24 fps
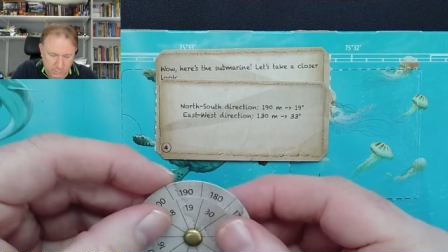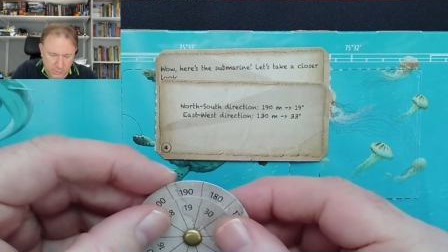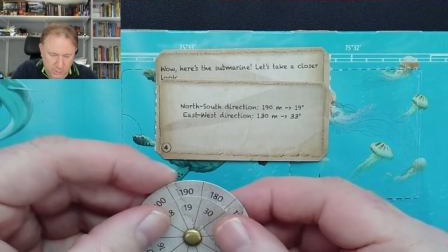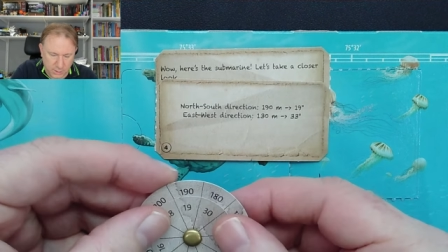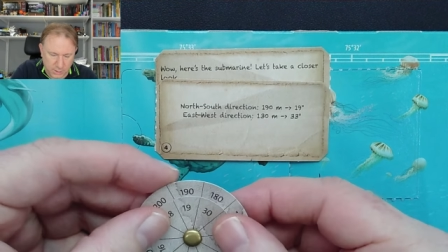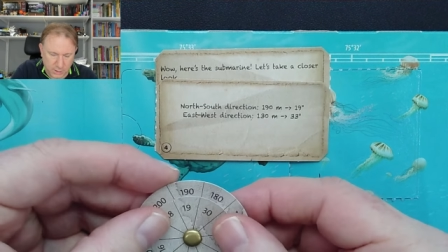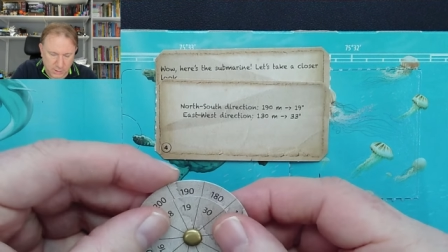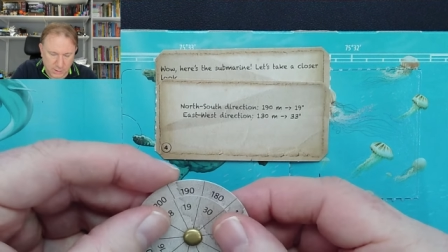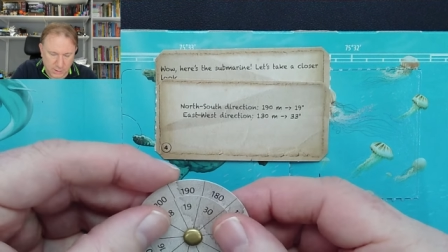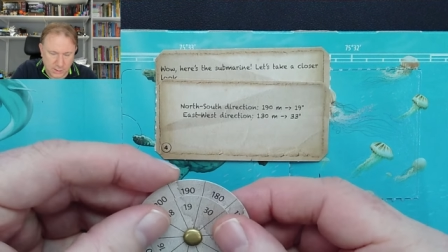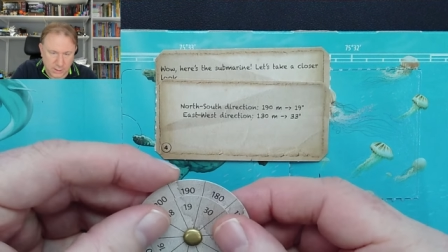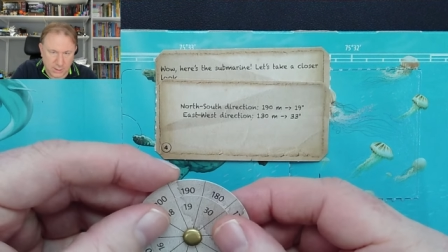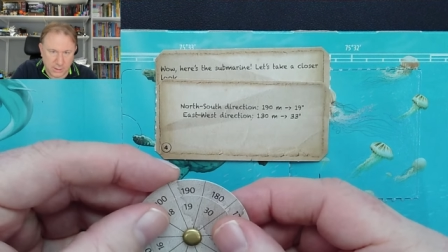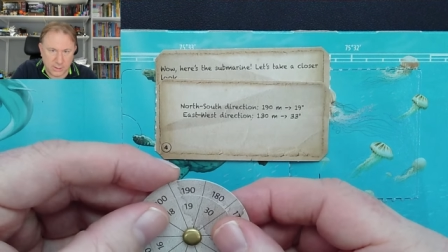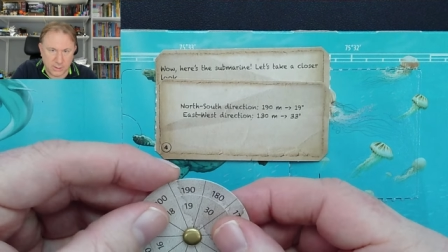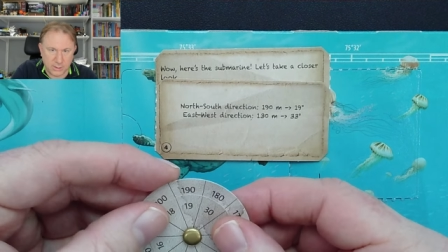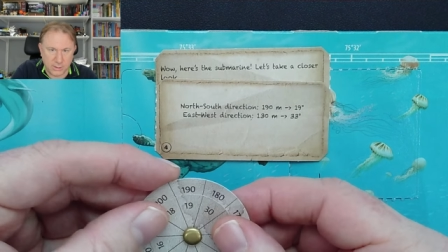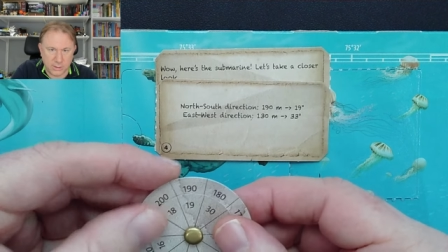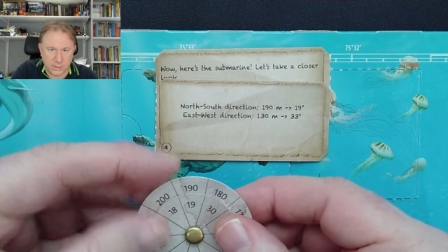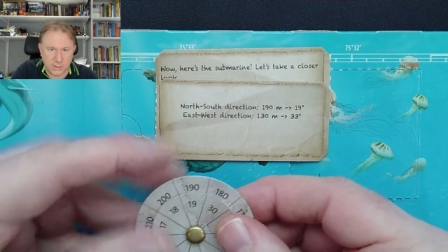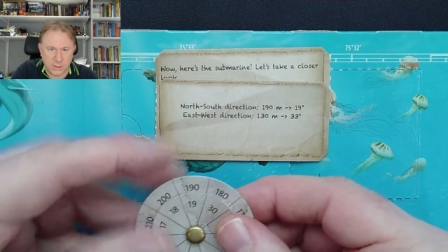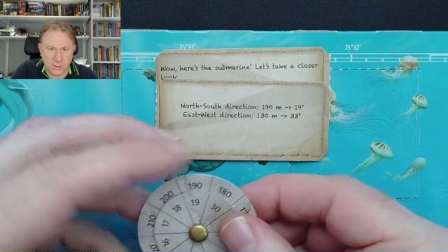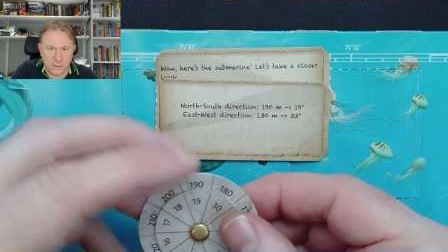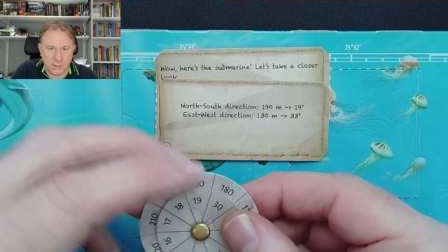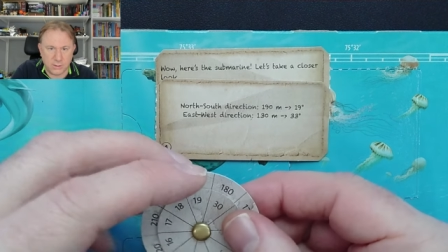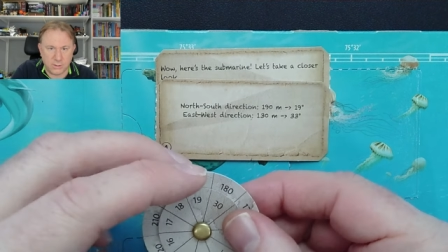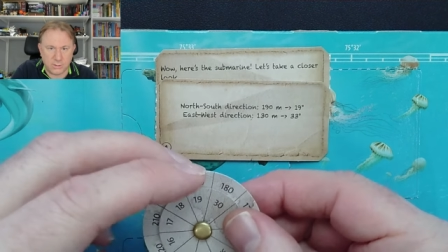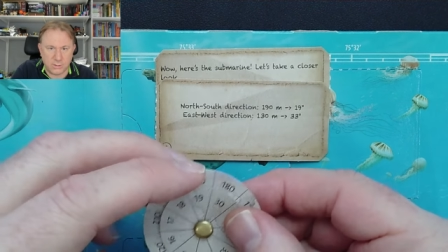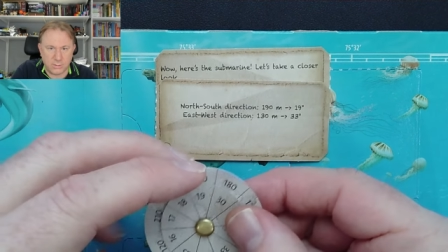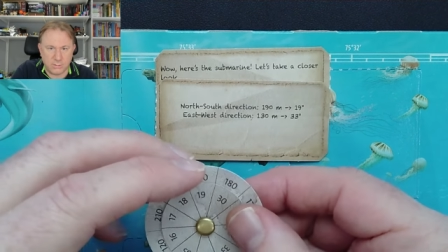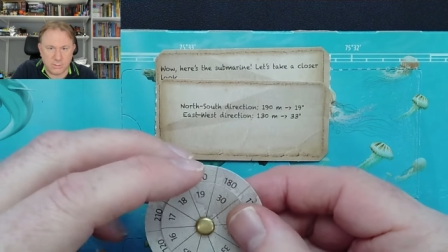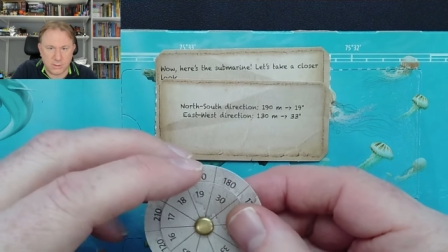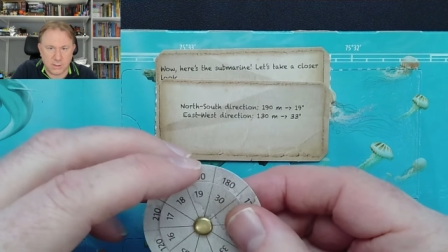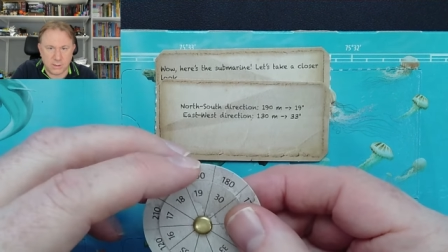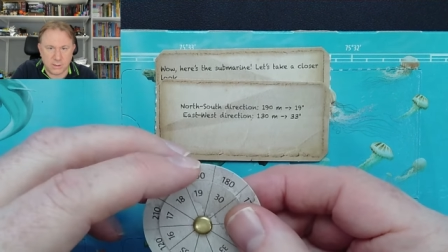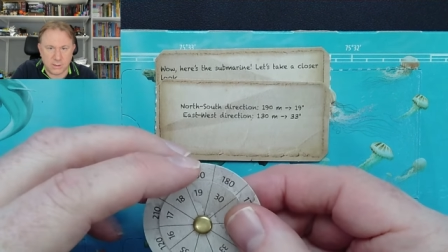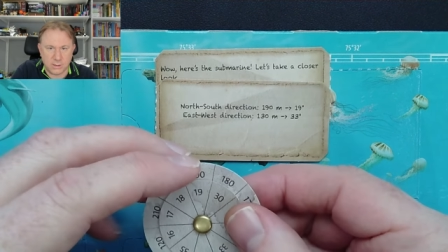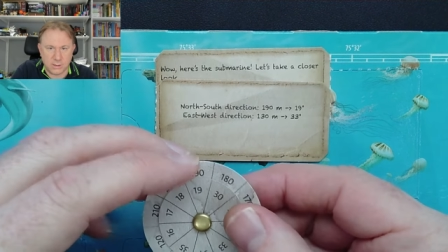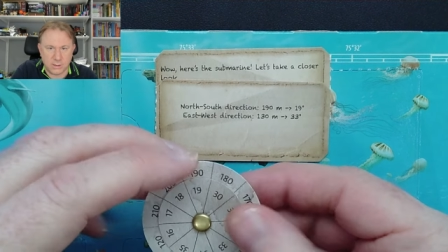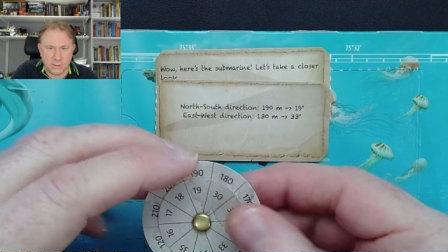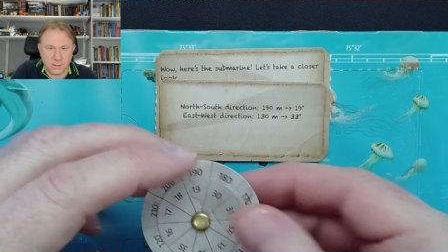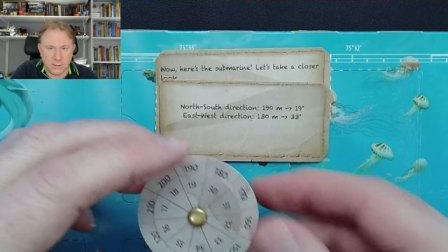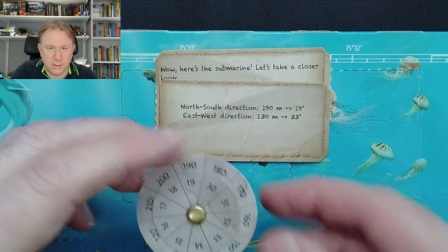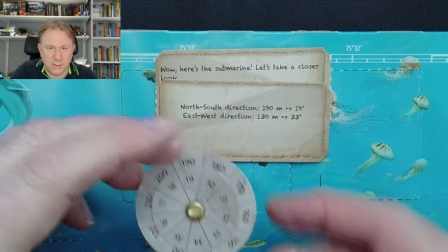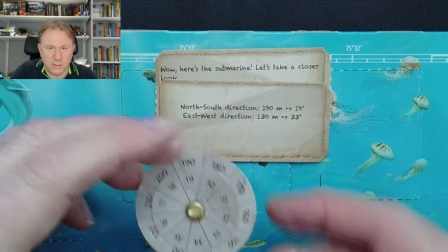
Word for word: 190 is 19 degrees.